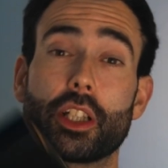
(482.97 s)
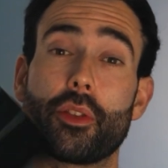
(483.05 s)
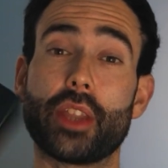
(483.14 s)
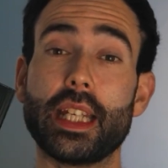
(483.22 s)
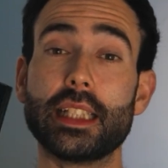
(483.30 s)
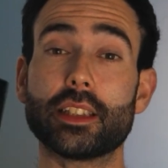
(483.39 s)
So
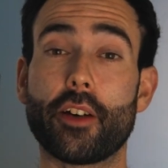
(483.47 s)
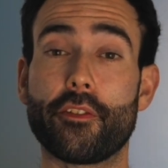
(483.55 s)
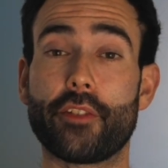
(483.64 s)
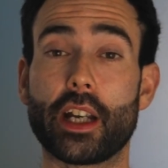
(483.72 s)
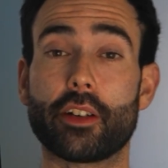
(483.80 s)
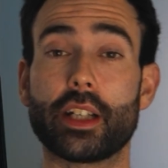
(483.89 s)
these are
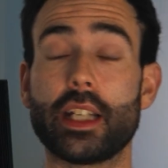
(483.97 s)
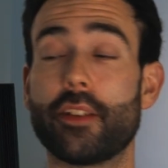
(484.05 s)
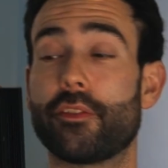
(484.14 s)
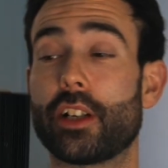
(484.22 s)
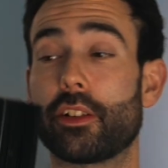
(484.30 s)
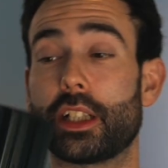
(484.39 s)

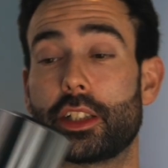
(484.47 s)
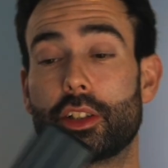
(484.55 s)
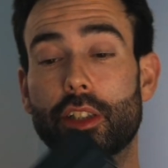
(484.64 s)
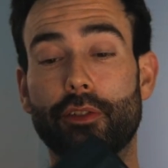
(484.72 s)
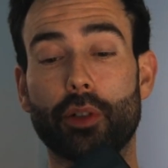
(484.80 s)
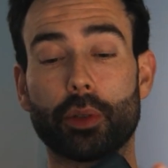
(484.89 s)
very, very
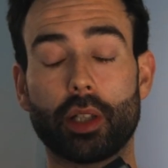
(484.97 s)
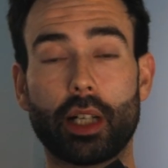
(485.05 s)
useful.